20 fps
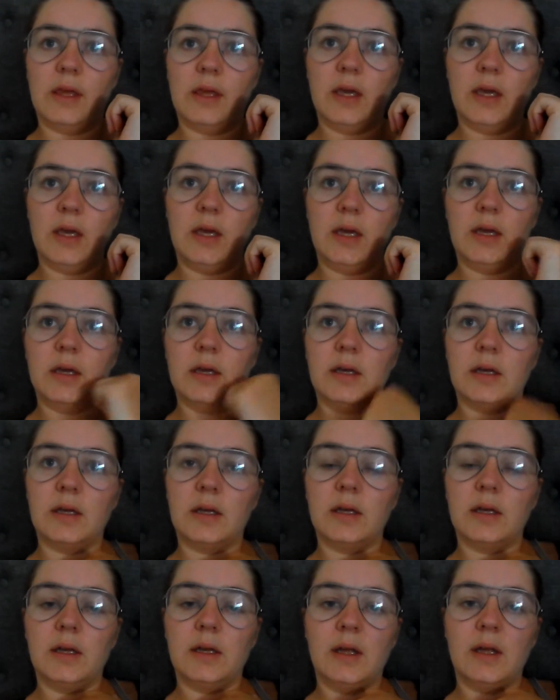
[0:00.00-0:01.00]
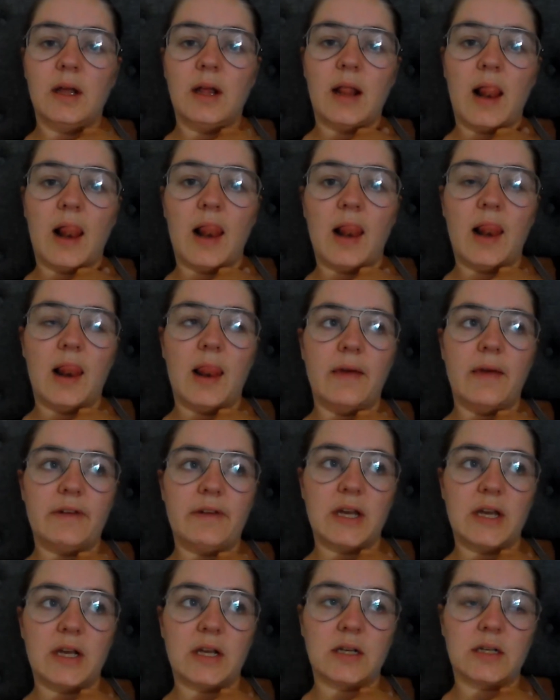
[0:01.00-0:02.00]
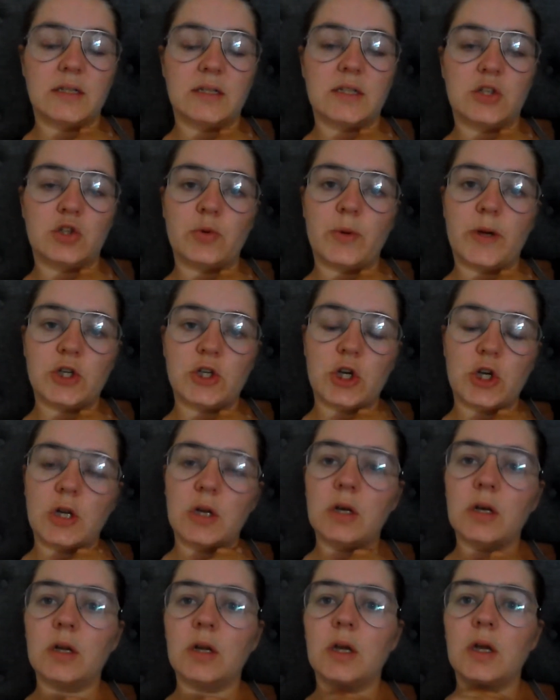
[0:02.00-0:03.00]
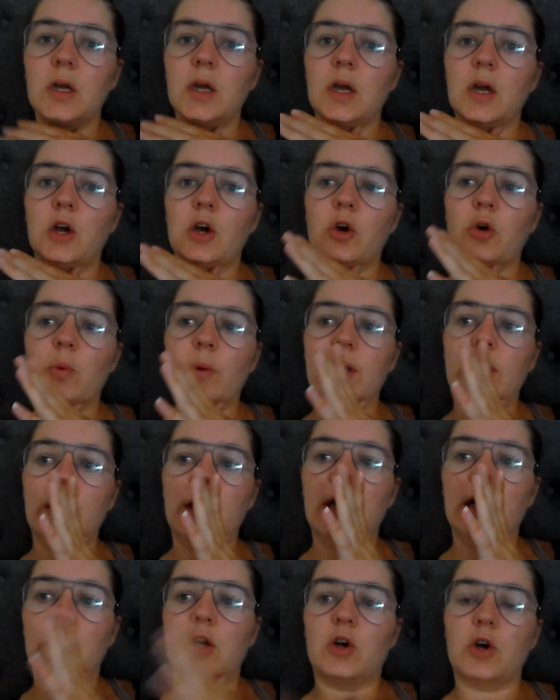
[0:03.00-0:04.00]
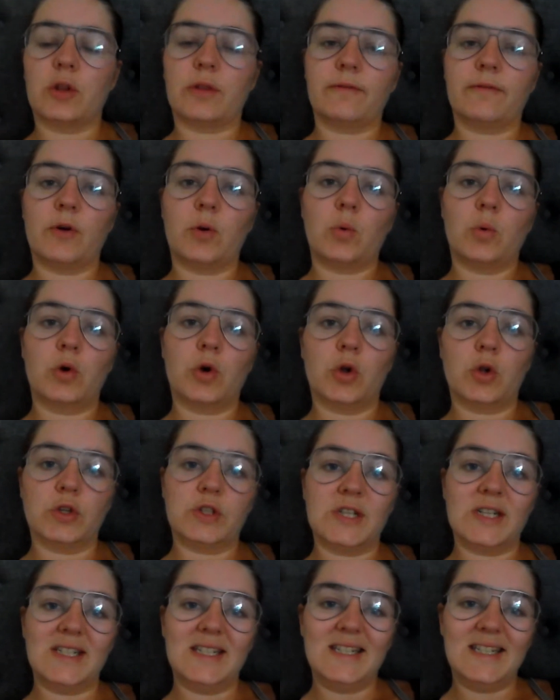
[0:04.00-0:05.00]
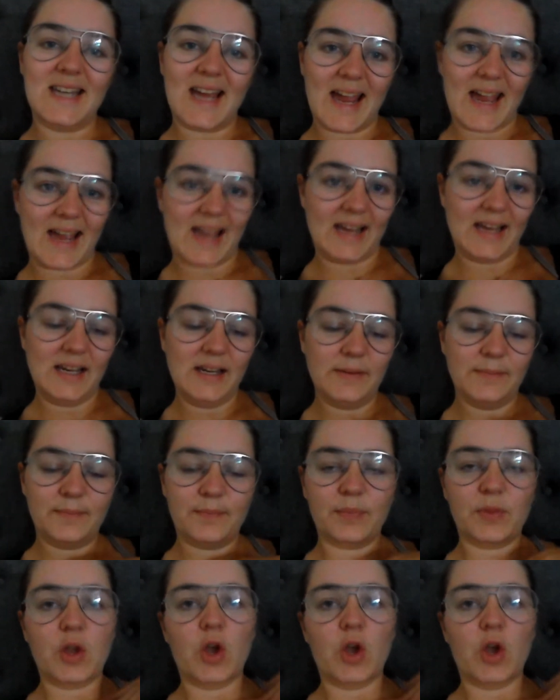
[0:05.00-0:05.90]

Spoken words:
the living situation. We got the phone call today.